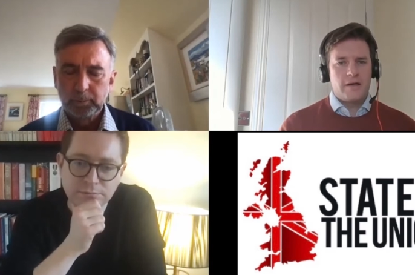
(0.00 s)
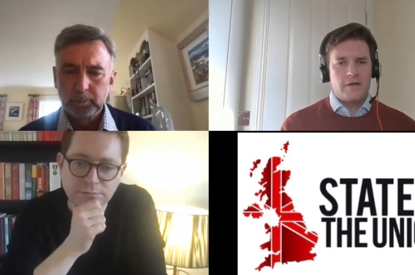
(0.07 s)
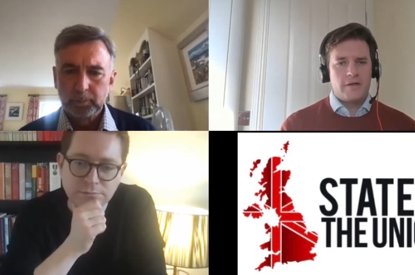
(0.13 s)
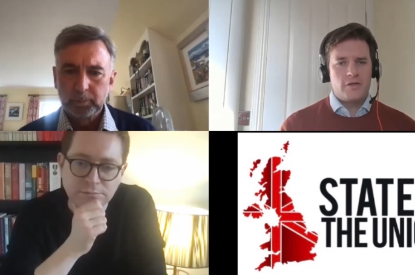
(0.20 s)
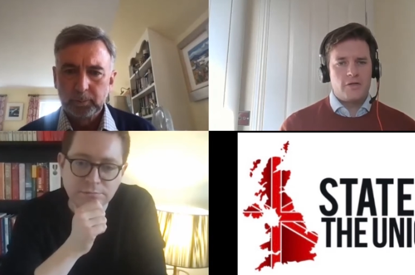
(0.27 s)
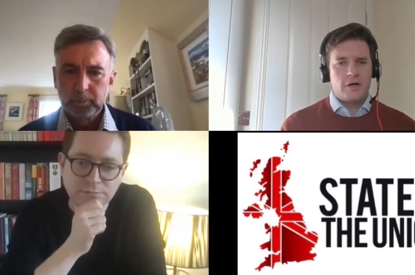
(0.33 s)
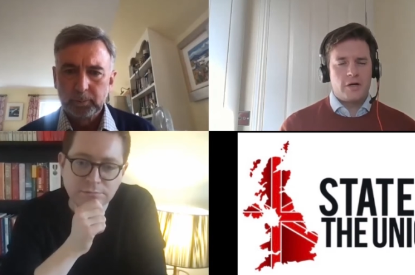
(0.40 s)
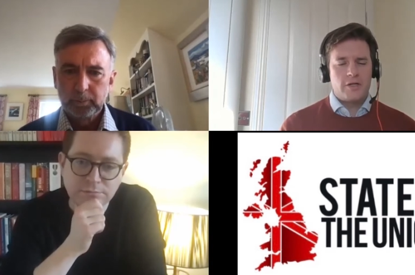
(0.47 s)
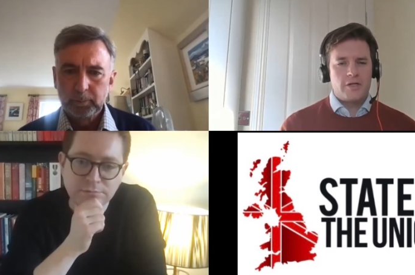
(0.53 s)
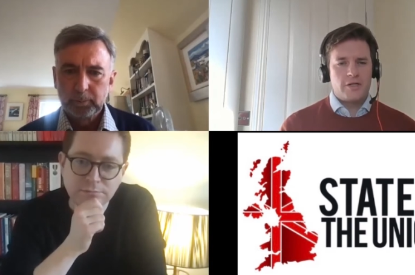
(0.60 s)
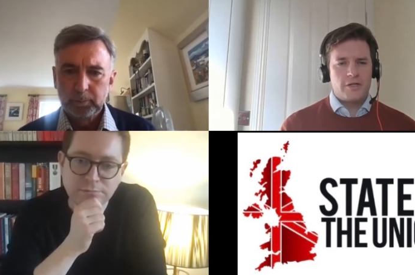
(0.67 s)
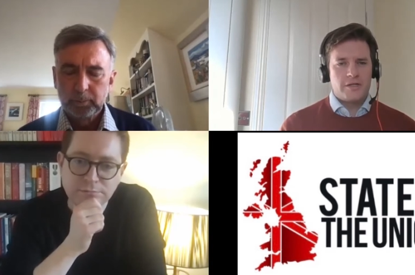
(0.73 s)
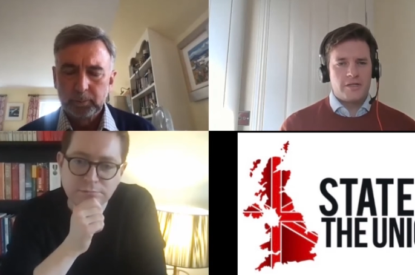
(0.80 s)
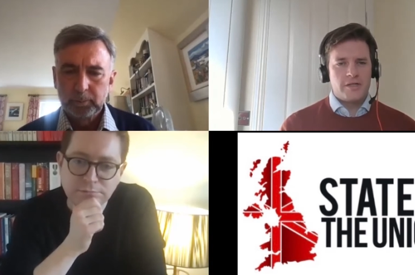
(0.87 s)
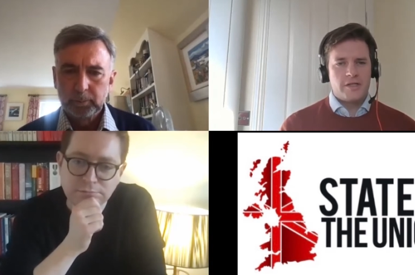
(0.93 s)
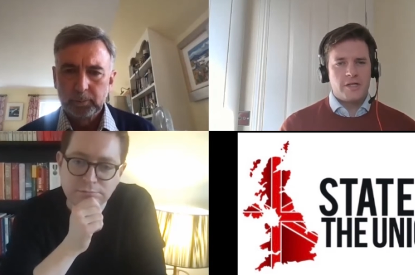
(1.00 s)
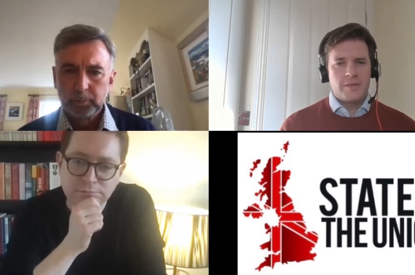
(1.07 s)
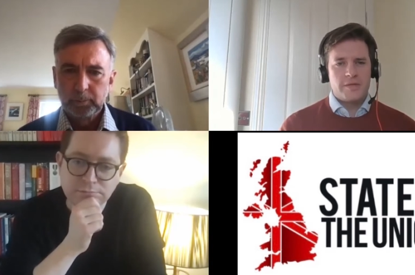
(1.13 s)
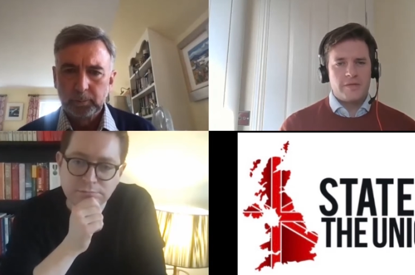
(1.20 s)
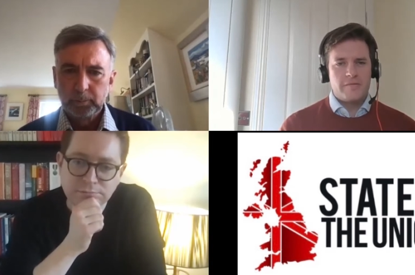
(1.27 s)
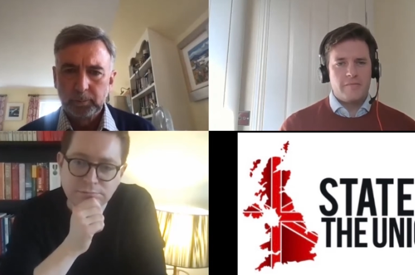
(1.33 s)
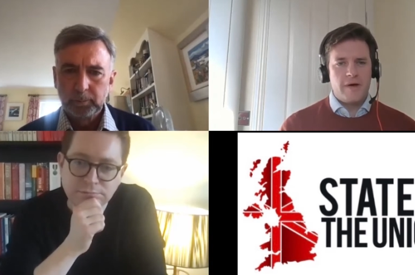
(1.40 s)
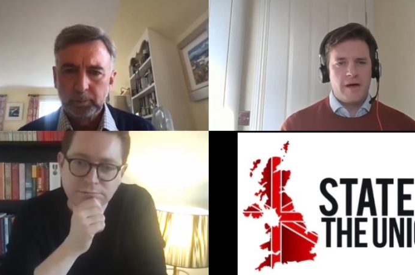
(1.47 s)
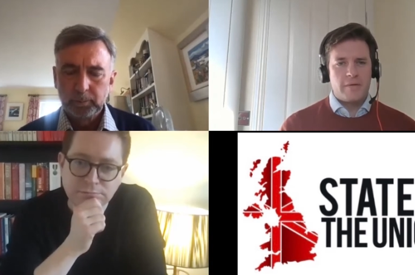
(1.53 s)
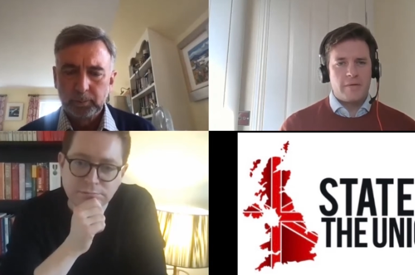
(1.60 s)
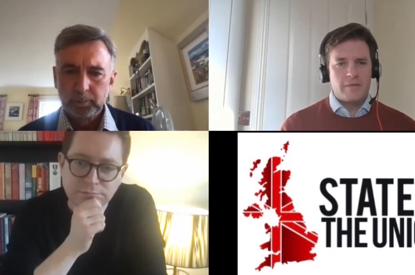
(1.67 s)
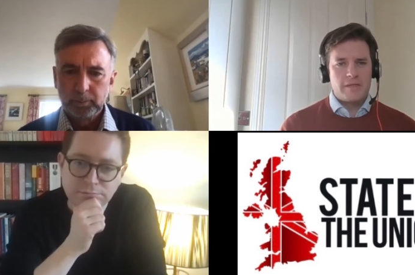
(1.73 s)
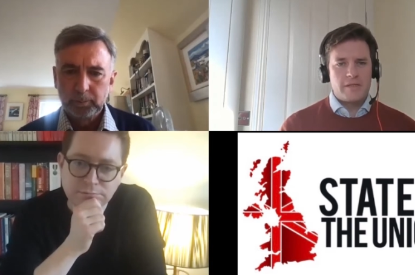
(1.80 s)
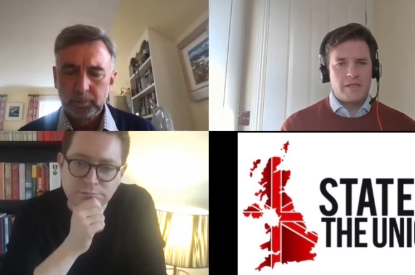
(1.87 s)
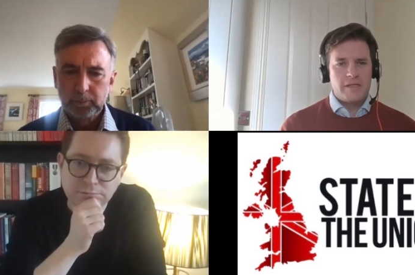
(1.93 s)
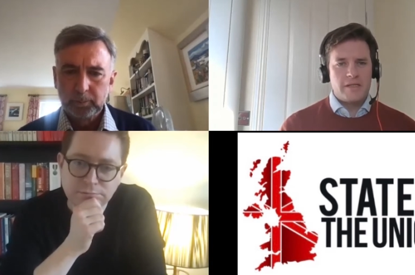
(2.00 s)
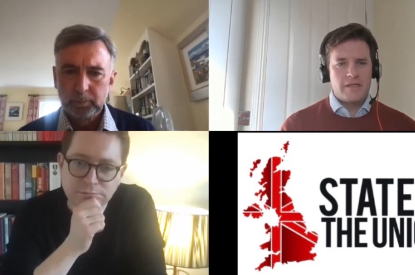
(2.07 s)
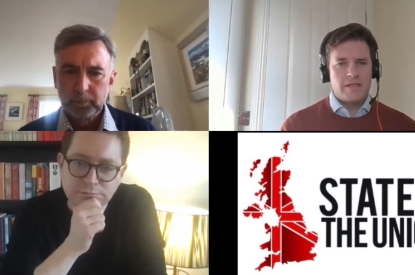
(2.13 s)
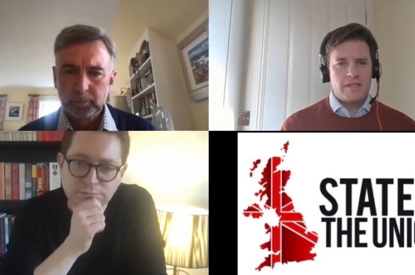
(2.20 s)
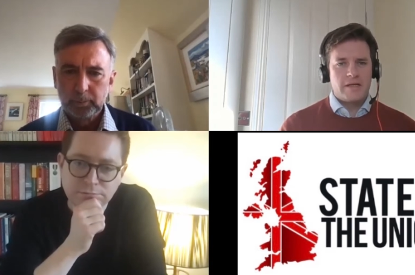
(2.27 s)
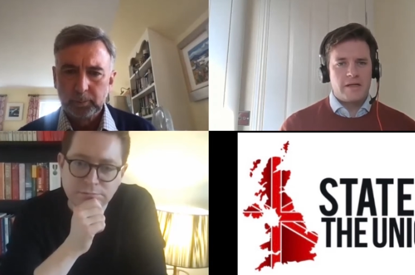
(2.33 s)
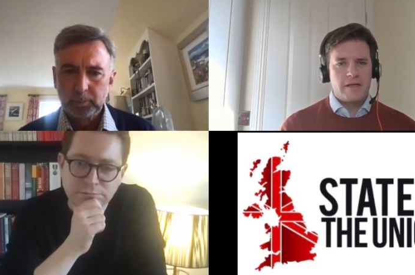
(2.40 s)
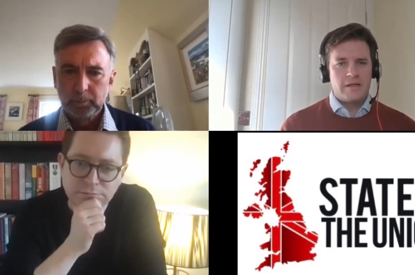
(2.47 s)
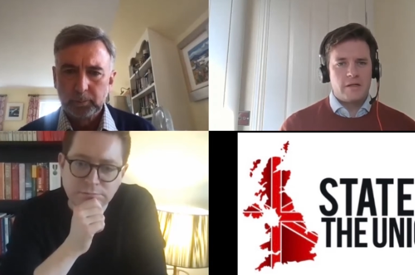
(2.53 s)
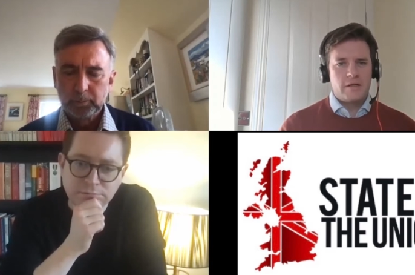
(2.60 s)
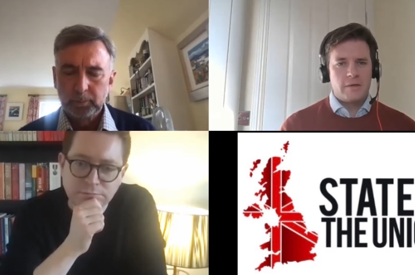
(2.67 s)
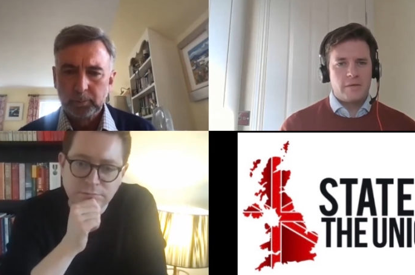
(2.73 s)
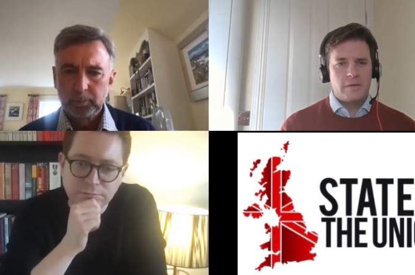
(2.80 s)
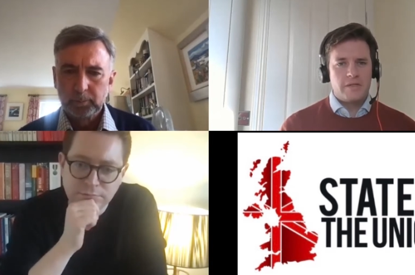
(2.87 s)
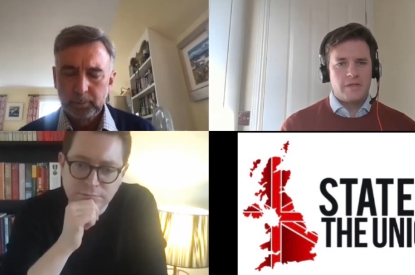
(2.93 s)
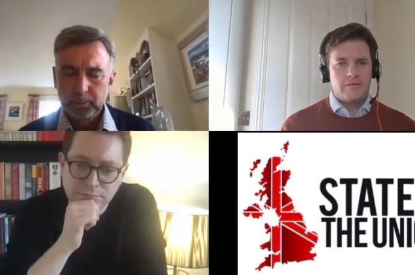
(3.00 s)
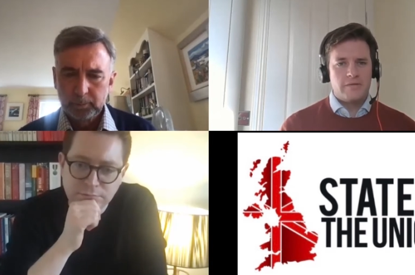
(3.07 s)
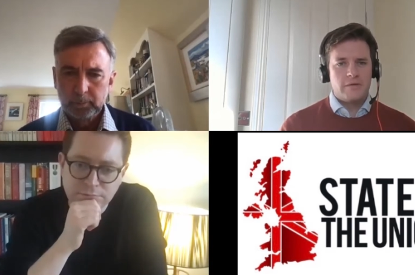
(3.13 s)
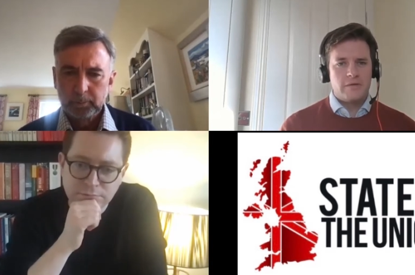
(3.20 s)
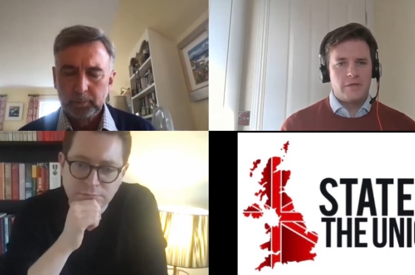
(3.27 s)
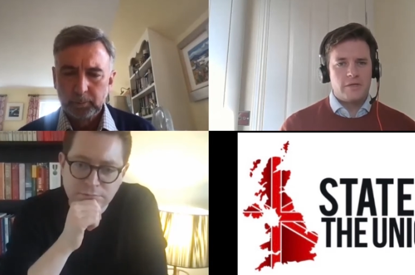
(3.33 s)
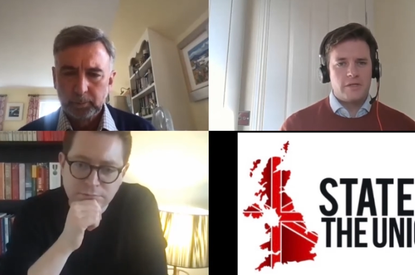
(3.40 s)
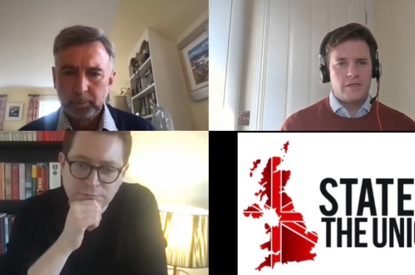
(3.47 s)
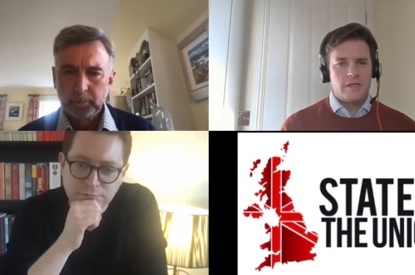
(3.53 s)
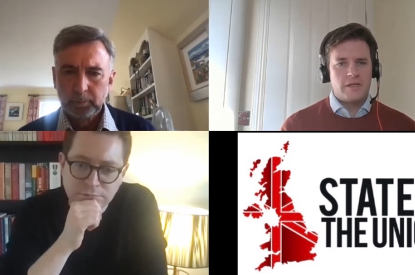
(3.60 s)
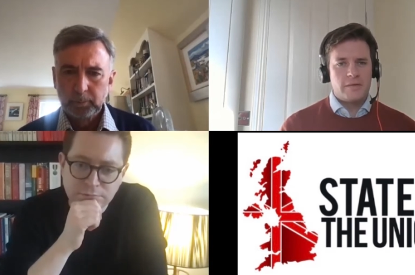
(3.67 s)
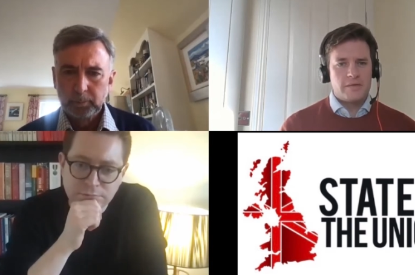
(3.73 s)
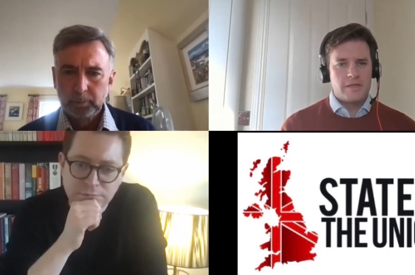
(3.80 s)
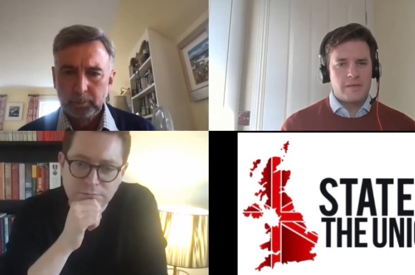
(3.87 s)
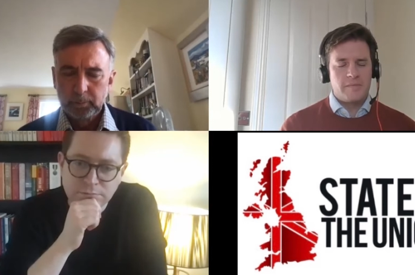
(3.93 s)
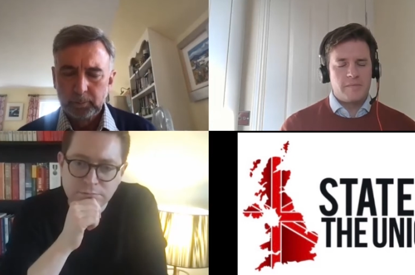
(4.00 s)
Speaker 1: structures in terms of mayoralties and local devolution deals is,